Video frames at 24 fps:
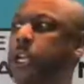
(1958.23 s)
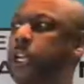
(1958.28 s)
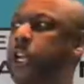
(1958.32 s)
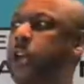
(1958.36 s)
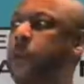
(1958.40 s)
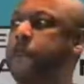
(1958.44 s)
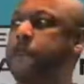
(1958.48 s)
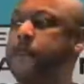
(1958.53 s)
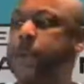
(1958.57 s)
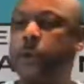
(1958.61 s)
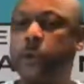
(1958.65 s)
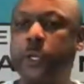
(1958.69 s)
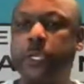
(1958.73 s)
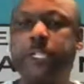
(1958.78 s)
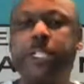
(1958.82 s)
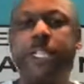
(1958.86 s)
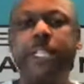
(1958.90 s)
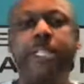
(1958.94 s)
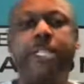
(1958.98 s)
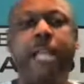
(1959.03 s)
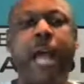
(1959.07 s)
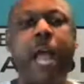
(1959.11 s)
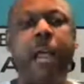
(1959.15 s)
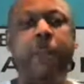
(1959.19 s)

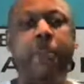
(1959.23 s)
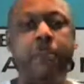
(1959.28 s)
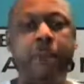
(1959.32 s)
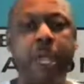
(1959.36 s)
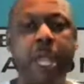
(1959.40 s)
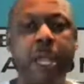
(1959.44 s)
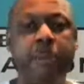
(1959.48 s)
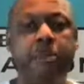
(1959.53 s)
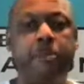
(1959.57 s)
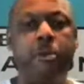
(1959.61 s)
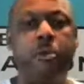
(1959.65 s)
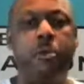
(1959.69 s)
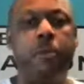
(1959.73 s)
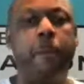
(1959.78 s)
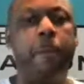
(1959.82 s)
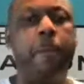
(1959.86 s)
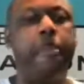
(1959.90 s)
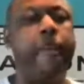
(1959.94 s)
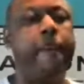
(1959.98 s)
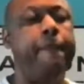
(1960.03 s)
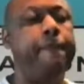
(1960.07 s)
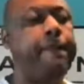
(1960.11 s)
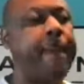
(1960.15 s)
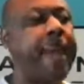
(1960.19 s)
community type people
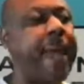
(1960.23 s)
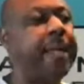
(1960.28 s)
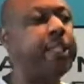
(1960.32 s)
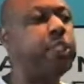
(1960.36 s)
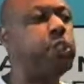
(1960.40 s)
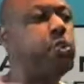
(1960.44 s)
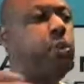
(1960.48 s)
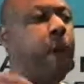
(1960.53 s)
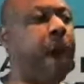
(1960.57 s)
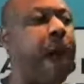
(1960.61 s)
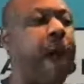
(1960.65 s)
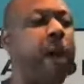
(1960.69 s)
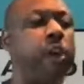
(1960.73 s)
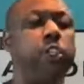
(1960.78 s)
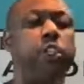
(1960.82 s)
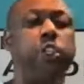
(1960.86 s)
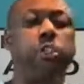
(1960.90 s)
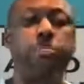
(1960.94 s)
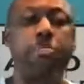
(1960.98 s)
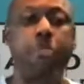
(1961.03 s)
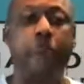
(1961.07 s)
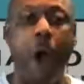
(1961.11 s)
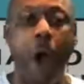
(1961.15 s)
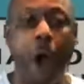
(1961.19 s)
back to our
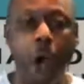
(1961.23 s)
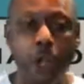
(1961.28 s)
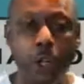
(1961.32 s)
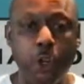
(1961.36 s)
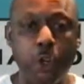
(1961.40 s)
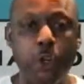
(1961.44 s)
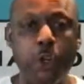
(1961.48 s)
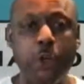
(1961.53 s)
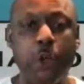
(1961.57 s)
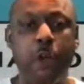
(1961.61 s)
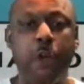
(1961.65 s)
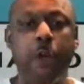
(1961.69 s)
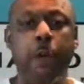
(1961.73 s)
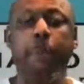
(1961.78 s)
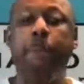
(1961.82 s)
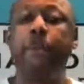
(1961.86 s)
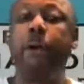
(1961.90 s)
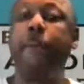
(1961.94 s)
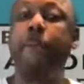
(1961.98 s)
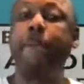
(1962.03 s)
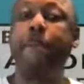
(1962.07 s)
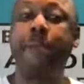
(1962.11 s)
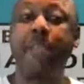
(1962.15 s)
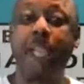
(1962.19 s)
smaller
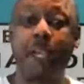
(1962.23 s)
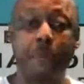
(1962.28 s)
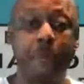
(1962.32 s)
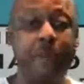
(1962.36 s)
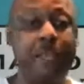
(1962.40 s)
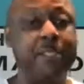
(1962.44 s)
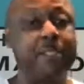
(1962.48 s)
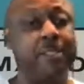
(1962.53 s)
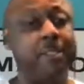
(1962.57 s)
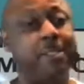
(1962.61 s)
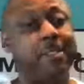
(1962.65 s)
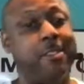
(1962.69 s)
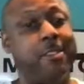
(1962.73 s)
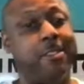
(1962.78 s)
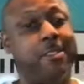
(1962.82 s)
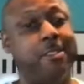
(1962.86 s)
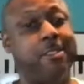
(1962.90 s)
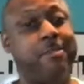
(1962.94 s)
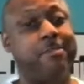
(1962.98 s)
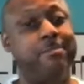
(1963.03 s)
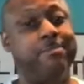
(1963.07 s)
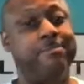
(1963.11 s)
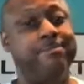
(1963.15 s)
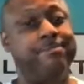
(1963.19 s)
but big
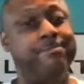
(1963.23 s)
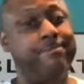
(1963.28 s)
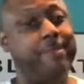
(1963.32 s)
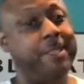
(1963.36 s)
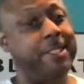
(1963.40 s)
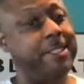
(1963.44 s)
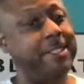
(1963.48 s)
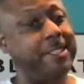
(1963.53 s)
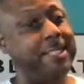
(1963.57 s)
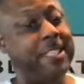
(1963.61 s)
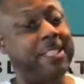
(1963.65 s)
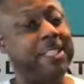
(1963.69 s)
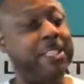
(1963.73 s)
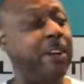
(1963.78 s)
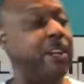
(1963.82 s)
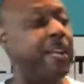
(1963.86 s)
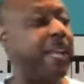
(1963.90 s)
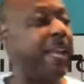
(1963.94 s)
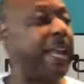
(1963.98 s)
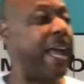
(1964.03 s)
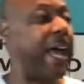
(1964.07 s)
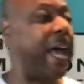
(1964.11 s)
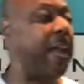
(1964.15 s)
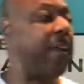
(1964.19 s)
businesses. That's
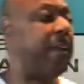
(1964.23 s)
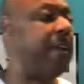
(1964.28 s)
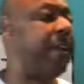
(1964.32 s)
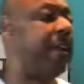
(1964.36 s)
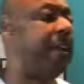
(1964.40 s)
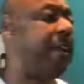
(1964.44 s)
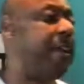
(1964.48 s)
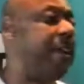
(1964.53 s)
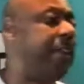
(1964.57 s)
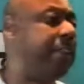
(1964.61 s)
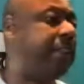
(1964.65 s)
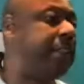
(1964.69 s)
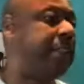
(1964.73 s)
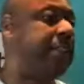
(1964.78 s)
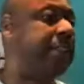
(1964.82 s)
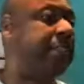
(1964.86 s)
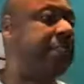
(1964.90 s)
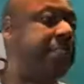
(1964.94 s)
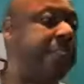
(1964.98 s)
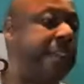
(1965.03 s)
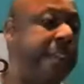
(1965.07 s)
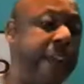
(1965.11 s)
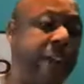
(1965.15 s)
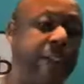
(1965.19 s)
all I got.
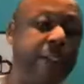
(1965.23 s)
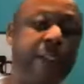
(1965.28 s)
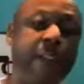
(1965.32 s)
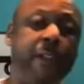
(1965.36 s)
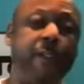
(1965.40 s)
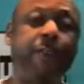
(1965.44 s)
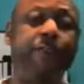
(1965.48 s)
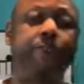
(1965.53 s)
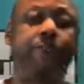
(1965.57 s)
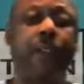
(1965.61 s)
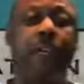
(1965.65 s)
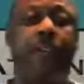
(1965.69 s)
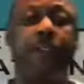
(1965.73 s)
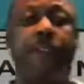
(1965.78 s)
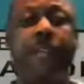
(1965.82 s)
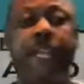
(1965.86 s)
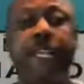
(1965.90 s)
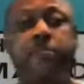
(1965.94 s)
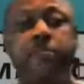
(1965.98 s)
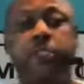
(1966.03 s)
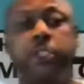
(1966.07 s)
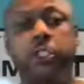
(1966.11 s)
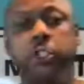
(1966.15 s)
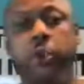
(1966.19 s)
This is Eric.
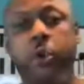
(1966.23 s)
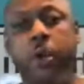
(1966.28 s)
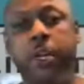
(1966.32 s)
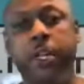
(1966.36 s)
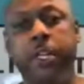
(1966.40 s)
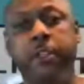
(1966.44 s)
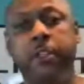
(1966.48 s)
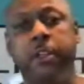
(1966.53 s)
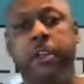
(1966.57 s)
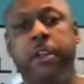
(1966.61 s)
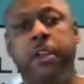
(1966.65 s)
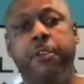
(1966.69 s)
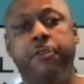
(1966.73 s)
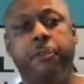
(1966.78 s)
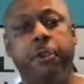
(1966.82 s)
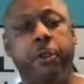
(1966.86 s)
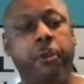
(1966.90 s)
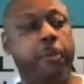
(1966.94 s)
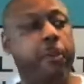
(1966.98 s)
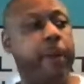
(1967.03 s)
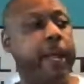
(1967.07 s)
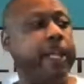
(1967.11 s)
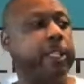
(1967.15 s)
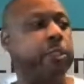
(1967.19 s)
Thanks for joining
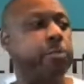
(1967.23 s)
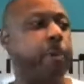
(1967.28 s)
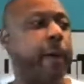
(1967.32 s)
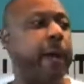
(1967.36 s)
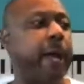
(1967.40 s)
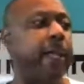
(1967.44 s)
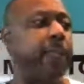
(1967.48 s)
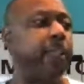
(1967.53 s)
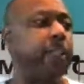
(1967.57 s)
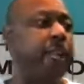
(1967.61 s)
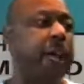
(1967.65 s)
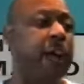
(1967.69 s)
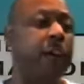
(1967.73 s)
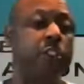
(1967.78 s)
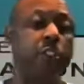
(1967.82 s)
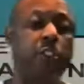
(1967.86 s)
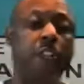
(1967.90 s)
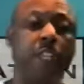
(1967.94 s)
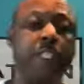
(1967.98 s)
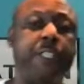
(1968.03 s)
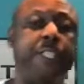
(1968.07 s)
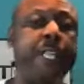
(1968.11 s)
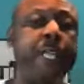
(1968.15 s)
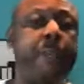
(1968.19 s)
from the Blanks Spot. Y'all
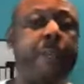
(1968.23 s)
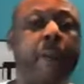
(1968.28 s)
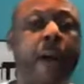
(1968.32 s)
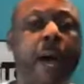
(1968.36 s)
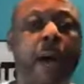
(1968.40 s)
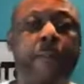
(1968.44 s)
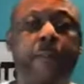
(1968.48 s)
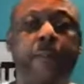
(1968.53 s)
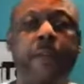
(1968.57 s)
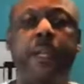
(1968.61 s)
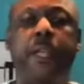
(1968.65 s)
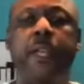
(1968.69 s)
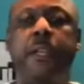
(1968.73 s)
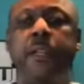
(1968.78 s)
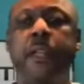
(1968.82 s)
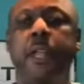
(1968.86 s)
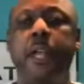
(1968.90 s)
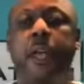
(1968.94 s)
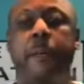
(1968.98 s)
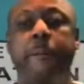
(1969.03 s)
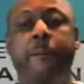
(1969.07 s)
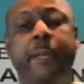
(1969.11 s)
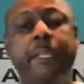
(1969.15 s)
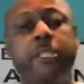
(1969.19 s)
saw D pop in.
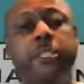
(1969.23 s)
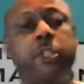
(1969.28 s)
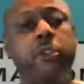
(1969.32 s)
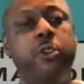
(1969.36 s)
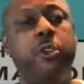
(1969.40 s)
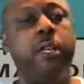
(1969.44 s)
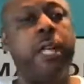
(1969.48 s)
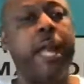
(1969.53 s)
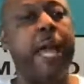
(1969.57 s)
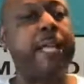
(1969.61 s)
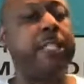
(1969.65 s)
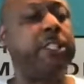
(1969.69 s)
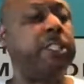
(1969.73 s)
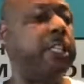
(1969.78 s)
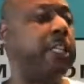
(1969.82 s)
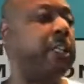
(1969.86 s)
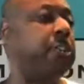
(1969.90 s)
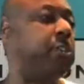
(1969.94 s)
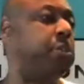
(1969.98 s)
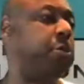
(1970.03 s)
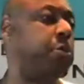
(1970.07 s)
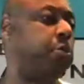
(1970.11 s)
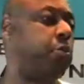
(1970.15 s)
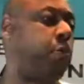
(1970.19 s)
Make sure you like,
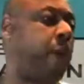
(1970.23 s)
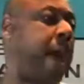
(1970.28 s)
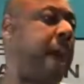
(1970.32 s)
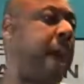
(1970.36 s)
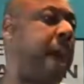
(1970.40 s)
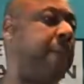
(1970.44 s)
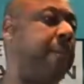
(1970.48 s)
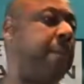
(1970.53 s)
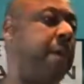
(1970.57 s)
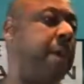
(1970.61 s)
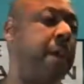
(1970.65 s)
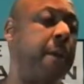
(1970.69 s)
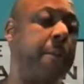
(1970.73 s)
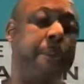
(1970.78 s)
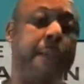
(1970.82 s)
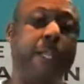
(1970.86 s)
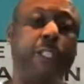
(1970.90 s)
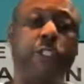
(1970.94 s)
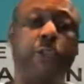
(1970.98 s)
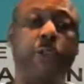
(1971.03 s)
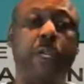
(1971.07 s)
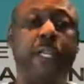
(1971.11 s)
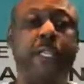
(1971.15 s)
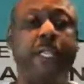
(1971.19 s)
share, subscribe.
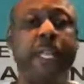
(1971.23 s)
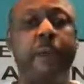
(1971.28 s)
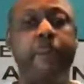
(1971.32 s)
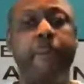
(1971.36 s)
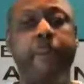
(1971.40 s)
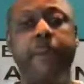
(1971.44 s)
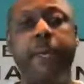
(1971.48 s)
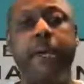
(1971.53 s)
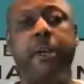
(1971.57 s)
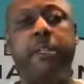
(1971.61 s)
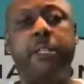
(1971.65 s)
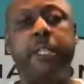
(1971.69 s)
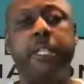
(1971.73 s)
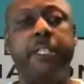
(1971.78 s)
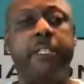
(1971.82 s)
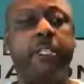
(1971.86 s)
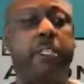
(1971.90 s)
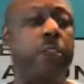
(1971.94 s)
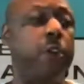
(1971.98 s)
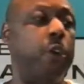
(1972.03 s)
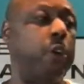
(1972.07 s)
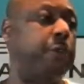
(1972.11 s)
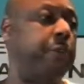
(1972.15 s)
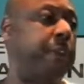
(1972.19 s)
Make sure you hit that bell to hit
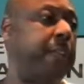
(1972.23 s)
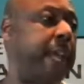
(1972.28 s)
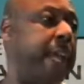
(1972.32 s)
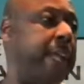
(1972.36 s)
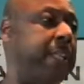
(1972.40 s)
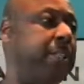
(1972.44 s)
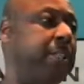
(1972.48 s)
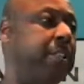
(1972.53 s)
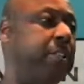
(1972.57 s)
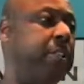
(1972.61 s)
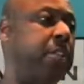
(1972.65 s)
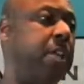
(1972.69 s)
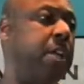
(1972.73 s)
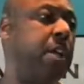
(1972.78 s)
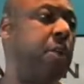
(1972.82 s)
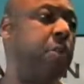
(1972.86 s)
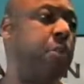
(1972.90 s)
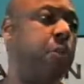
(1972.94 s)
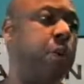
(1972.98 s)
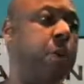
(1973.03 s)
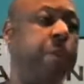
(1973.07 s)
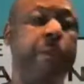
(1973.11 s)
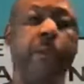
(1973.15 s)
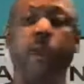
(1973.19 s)
the notifications
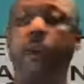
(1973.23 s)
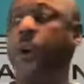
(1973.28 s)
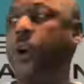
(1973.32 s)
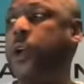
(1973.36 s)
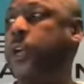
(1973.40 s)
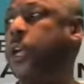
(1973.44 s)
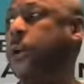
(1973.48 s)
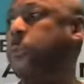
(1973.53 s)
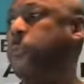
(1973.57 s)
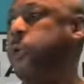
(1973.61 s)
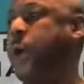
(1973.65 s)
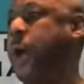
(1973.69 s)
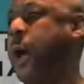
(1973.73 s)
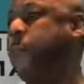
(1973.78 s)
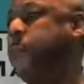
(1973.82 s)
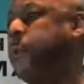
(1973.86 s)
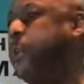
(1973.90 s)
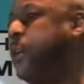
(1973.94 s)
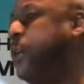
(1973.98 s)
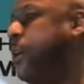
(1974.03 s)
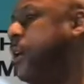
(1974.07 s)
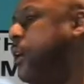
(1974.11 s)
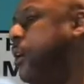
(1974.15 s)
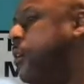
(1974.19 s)
will be on here
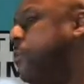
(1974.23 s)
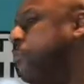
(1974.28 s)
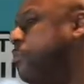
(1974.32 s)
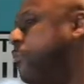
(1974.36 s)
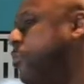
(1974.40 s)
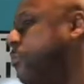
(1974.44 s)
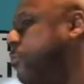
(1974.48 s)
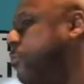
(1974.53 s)
probably uh,